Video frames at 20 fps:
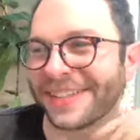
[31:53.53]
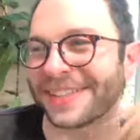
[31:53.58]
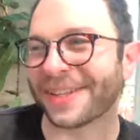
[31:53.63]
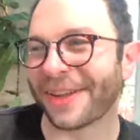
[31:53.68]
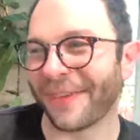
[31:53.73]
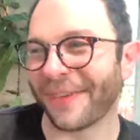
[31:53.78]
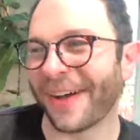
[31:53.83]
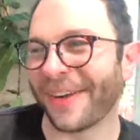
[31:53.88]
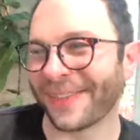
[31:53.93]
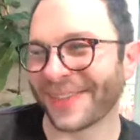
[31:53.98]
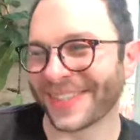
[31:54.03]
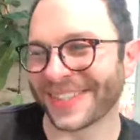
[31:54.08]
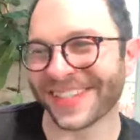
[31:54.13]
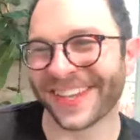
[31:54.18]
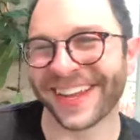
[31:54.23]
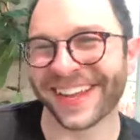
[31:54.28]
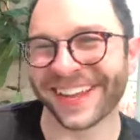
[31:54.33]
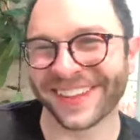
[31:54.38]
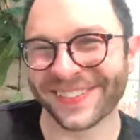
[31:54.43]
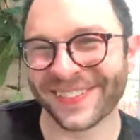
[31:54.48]
So I was
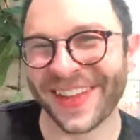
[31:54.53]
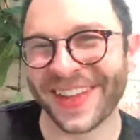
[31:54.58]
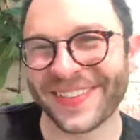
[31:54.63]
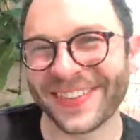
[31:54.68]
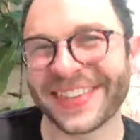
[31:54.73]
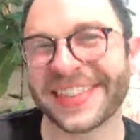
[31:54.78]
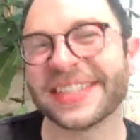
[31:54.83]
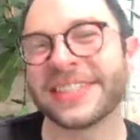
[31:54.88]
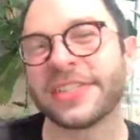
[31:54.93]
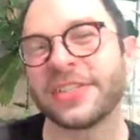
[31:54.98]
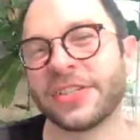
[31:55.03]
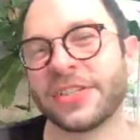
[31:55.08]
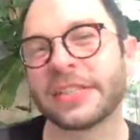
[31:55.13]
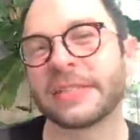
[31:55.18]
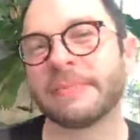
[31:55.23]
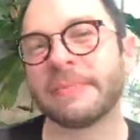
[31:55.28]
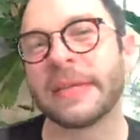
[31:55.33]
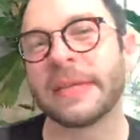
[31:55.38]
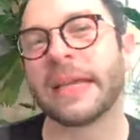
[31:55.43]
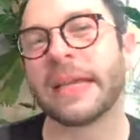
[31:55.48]
like, maybe this is
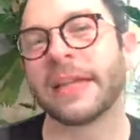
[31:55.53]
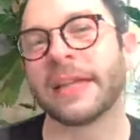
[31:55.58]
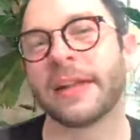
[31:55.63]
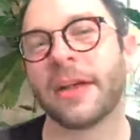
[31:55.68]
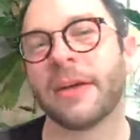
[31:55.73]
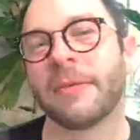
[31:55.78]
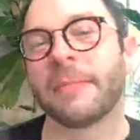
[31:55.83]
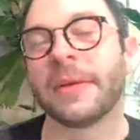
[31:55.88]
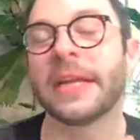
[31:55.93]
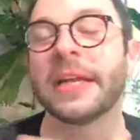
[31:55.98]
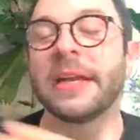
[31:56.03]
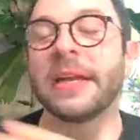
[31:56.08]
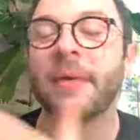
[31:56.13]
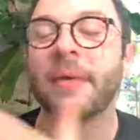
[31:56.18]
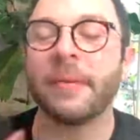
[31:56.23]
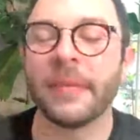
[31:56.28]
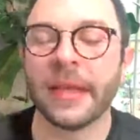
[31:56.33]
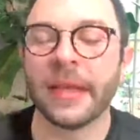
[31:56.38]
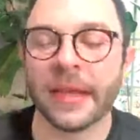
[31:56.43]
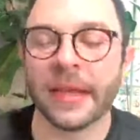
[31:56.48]
just me, But
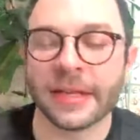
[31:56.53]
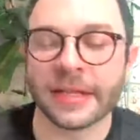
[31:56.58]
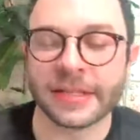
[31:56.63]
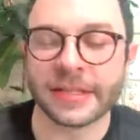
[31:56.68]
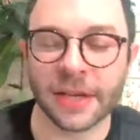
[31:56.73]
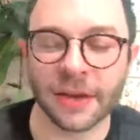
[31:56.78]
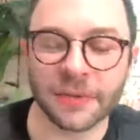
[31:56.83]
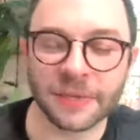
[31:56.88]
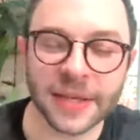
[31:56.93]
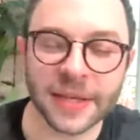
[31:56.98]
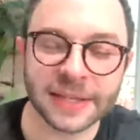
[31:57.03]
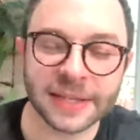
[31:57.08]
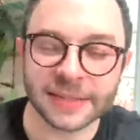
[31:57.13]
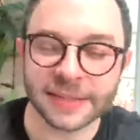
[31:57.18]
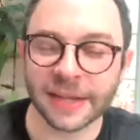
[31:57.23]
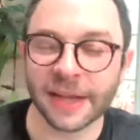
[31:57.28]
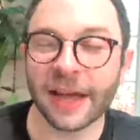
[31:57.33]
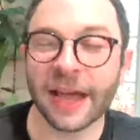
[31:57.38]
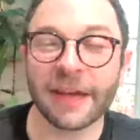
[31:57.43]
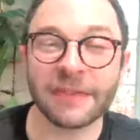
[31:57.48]
anyway, so
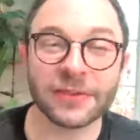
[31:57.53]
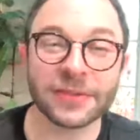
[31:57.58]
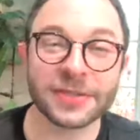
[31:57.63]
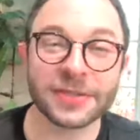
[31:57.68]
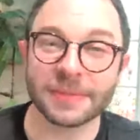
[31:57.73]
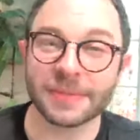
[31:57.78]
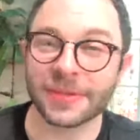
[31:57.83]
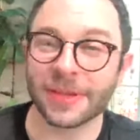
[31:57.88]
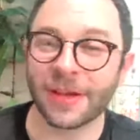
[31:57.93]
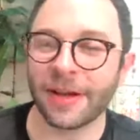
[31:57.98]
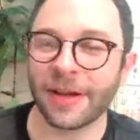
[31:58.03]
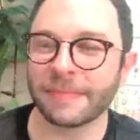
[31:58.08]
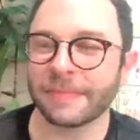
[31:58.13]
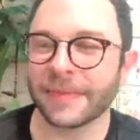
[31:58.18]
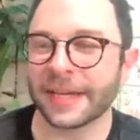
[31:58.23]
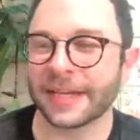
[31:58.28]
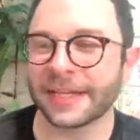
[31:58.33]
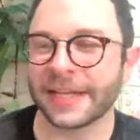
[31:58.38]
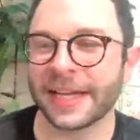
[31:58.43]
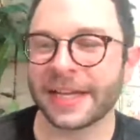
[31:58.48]
that's after some thought,
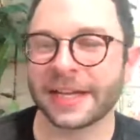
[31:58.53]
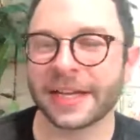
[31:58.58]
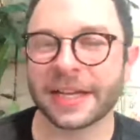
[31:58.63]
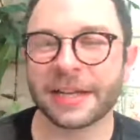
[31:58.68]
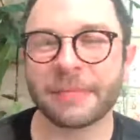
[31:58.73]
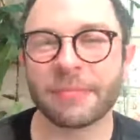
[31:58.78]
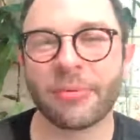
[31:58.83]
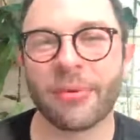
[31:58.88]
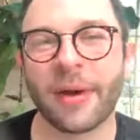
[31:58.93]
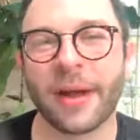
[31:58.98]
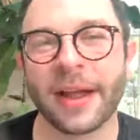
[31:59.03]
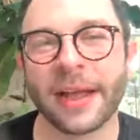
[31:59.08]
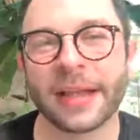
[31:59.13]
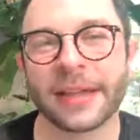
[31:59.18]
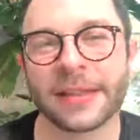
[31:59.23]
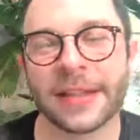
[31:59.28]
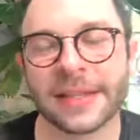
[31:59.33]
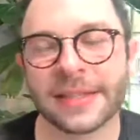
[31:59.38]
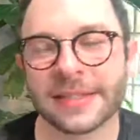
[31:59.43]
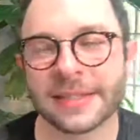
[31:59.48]
meditating, and
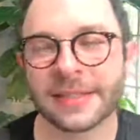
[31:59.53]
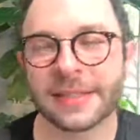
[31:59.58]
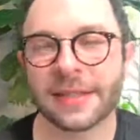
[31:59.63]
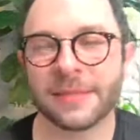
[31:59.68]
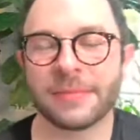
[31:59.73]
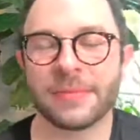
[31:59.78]
praying. That's